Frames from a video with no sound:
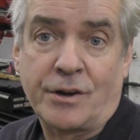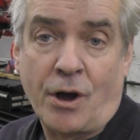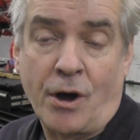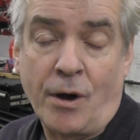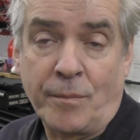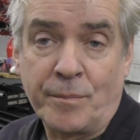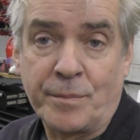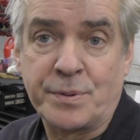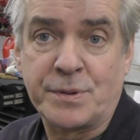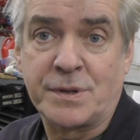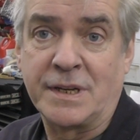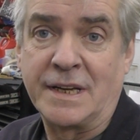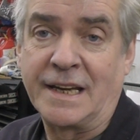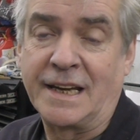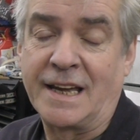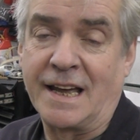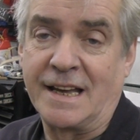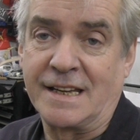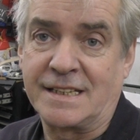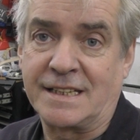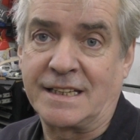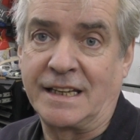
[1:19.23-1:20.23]
composite
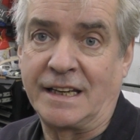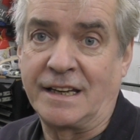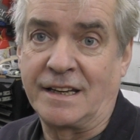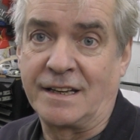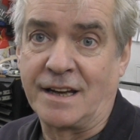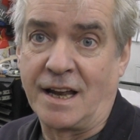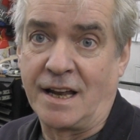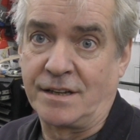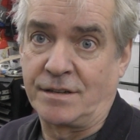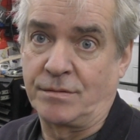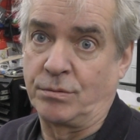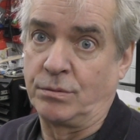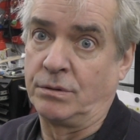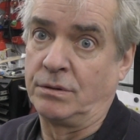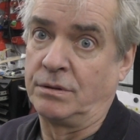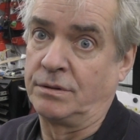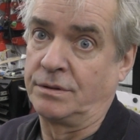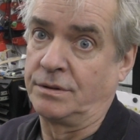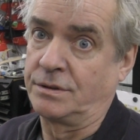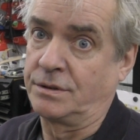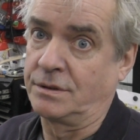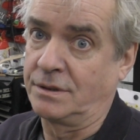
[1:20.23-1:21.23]
gasket. And I said,
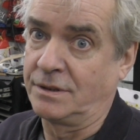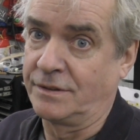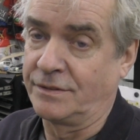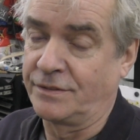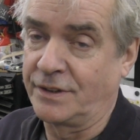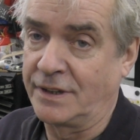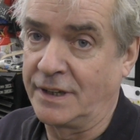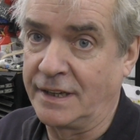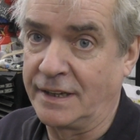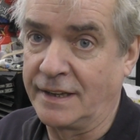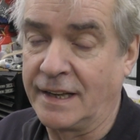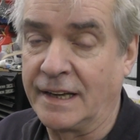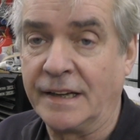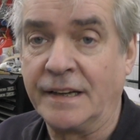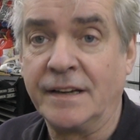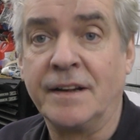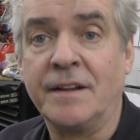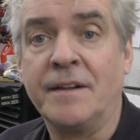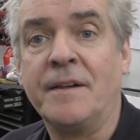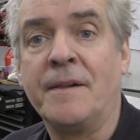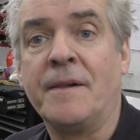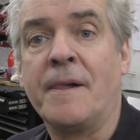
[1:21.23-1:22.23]
"Oh, shouldn't have fitted that.